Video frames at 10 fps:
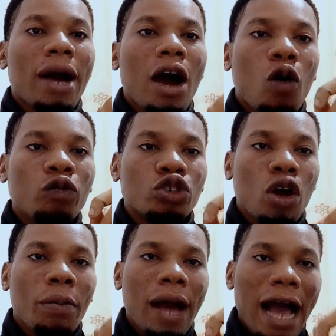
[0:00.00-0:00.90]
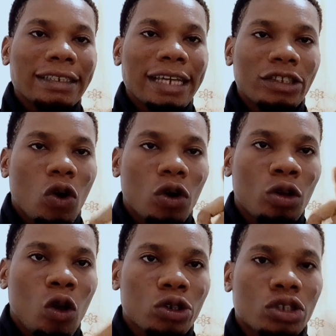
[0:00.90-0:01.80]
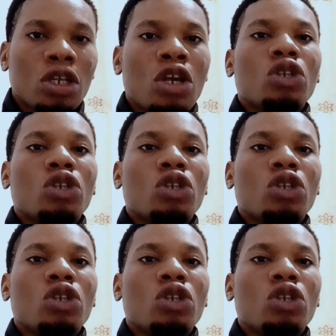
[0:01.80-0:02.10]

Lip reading: of jobs added or lost.